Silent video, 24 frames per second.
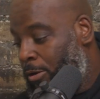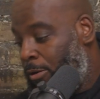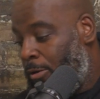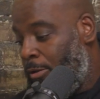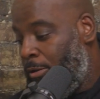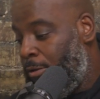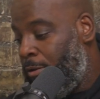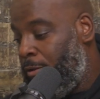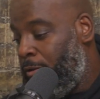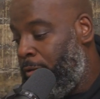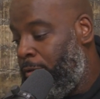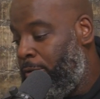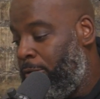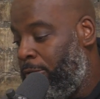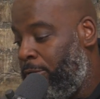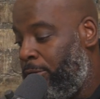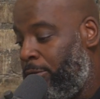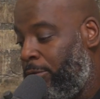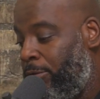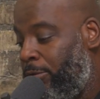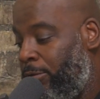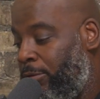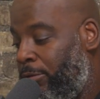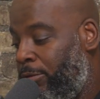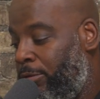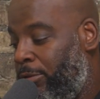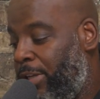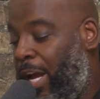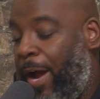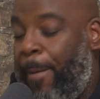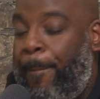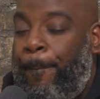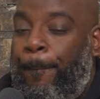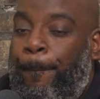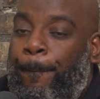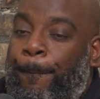about the next topic, yeah.
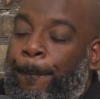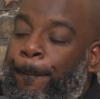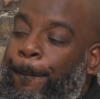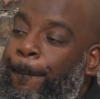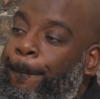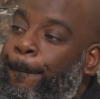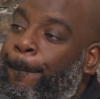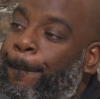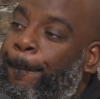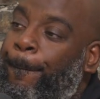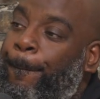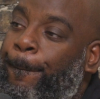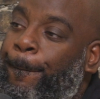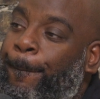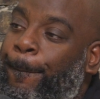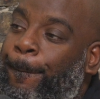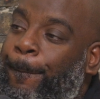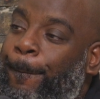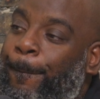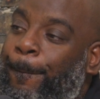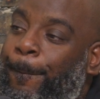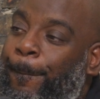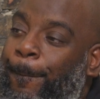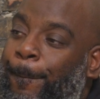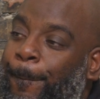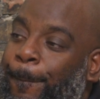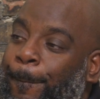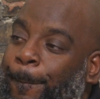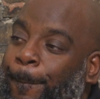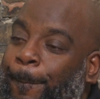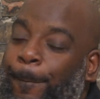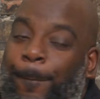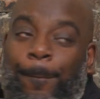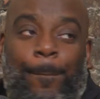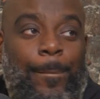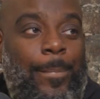it appears that the first
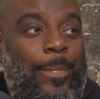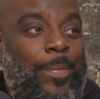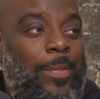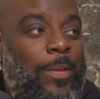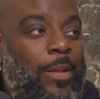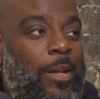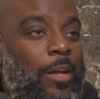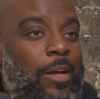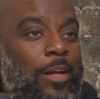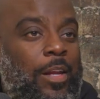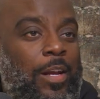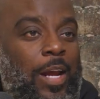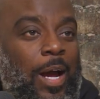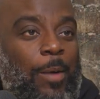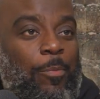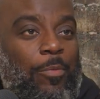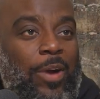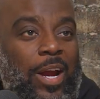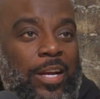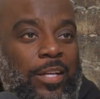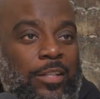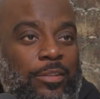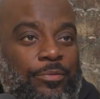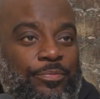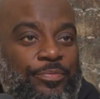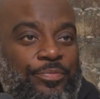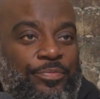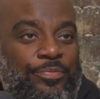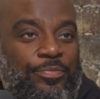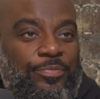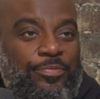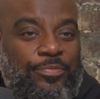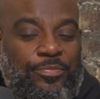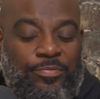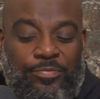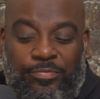course is ready. I'm ready.
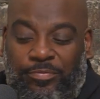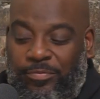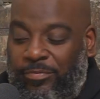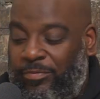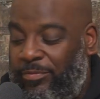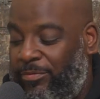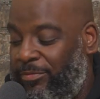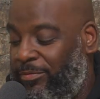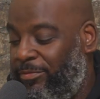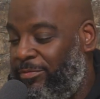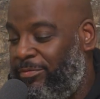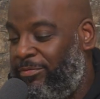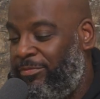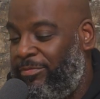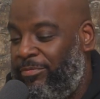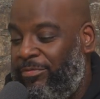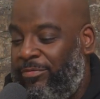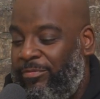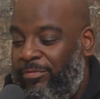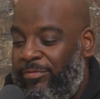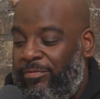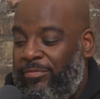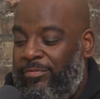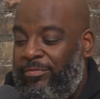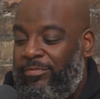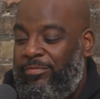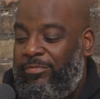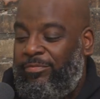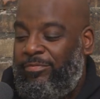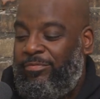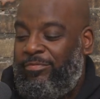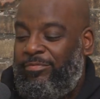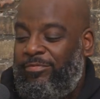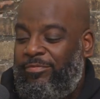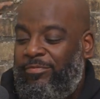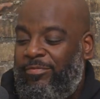So I am excited to
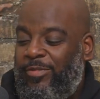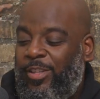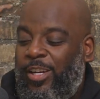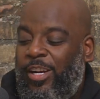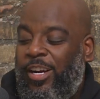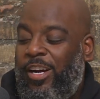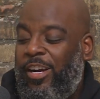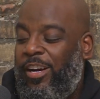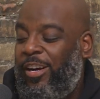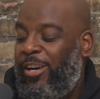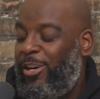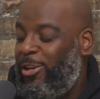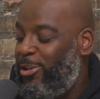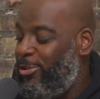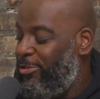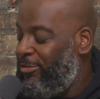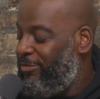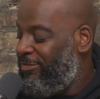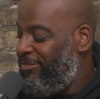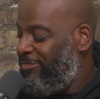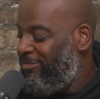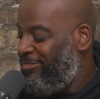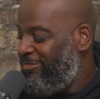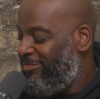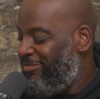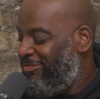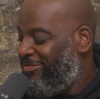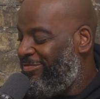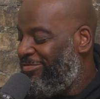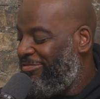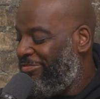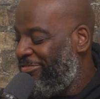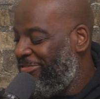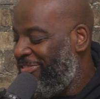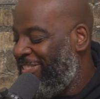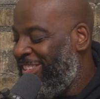see what uh -oh. everyone has
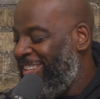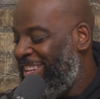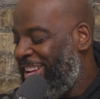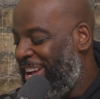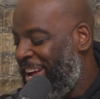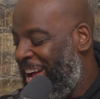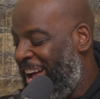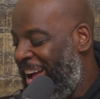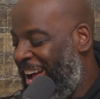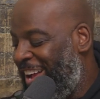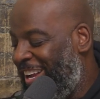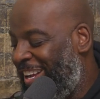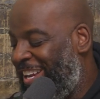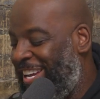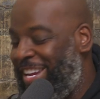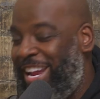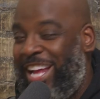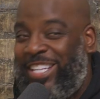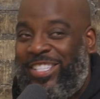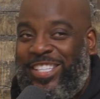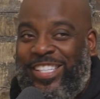prepared. Oh, here we go. Can I